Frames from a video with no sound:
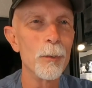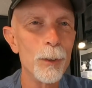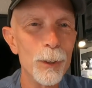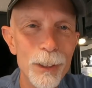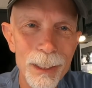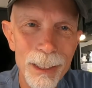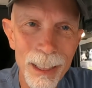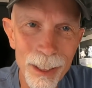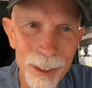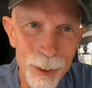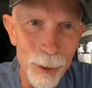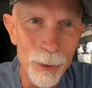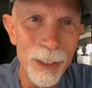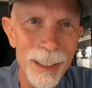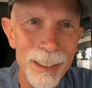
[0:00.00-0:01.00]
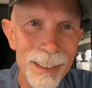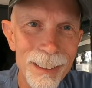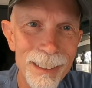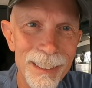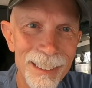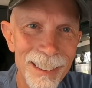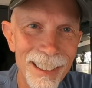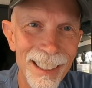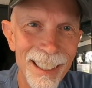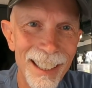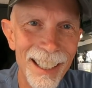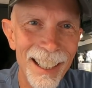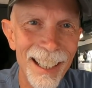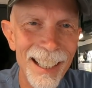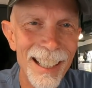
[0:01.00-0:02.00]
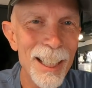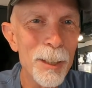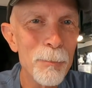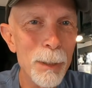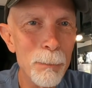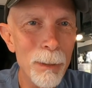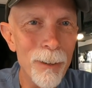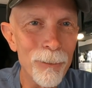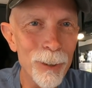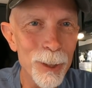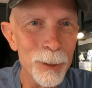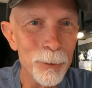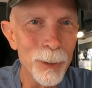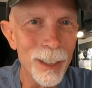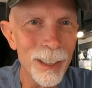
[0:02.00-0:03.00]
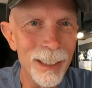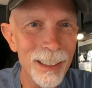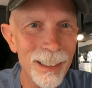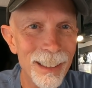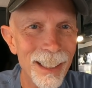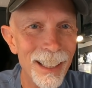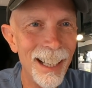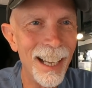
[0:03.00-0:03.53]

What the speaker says: We're just going to do this. It'll be my first one.